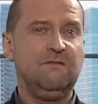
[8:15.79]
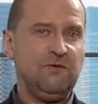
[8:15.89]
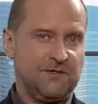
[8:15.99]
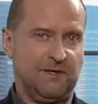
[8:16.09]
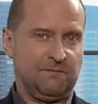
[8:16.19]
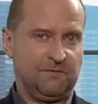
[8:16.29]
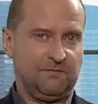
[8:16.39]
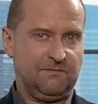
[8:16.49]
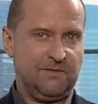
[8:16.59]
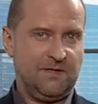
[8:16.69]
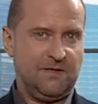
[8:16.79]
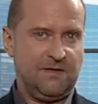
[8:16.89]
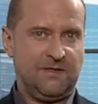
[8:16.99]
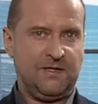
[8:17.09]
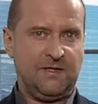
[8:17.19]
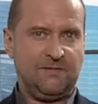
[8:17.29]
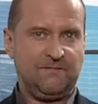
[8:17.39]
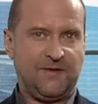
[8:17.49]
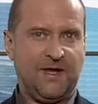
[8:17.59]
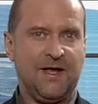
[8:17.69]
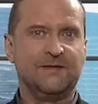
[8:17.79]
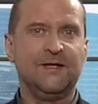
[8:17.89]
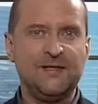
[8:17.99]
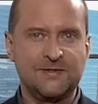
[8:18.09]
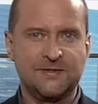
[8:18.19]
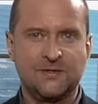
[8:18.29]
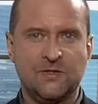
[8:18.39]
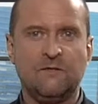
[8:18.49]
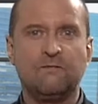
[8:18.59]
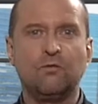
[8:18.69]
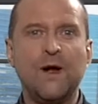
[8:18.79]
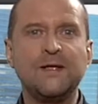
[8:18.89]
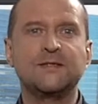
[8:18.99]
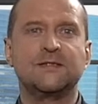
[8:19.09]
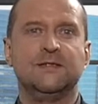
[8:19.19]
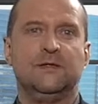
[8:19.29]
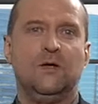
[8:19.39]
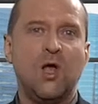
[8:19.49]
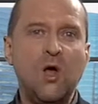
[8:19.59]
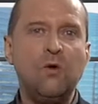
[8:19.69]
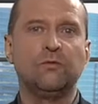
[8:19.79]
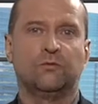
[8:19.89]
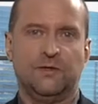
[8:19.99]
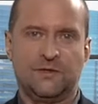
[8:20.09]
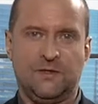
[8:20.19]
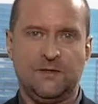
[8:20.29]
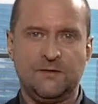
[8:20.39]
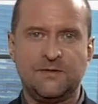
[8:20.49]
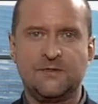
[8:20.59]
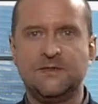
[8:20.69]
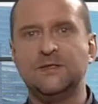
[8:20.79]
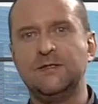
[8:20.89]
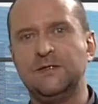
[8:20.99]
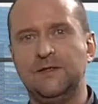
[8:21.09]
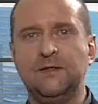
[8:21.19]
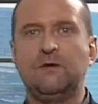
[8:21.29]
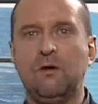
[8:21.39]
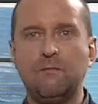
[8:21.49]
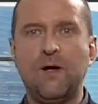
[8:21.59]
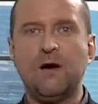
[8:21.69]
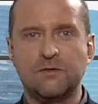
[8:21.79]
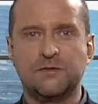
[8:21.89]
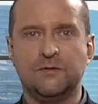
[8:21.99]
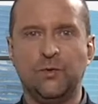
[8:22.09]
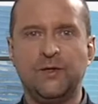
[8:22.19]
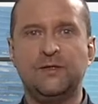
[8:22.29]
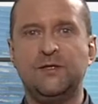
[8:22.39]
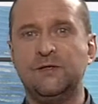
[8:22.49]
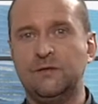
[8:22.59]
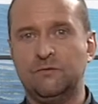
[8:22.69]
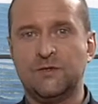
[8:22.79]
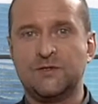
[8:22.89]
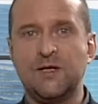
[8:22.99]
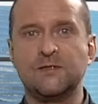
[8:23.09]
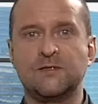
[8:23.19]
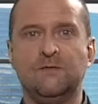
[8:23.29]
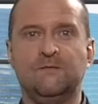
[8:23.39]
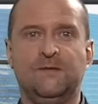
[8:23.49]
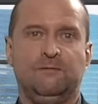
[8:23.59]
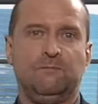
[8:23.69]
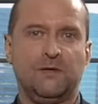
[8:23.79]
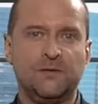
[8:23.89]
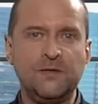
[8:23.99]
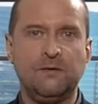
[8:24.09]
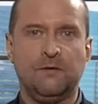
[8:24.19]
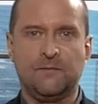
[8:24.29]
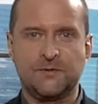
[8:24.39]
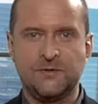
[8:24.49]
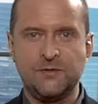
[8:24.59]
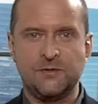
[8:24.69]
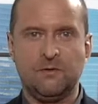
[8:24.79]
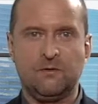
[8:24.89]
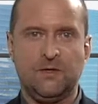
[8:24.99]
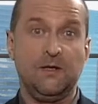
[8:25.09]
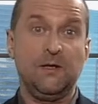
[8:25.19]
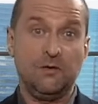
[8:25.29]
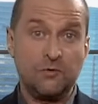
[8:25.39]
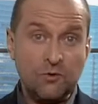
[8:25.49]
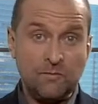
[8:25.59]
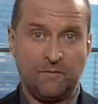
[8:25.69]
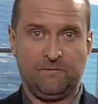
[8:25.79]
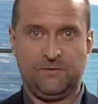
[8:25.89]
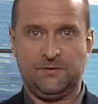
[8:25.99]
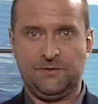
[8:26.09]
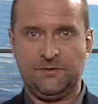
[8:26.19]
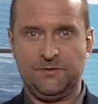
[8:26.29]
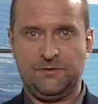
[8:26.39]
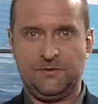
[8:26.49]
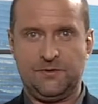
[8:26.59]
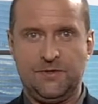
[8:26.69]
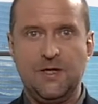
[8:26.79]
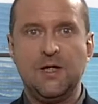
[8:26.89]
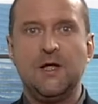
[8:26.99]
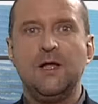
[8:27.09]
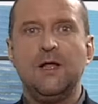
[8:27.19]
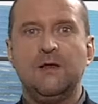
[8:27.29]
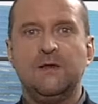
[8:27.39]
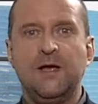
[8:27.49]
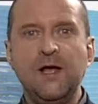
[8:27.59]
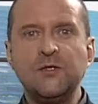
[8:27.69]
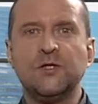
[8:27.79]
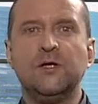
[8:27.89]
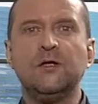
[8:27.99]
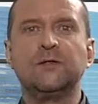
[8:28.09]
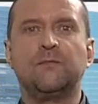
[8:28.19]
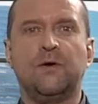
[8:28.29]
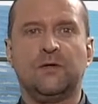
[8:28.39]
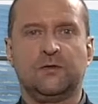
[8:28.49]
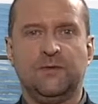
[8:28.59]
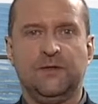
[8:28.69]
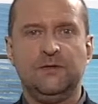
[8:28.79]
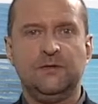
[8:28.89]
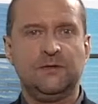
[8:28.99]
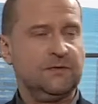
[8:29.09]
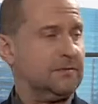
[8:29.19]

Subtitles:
For example, the analysis of one's own results in comparison with the results of a particular position or a group of positions. The HR department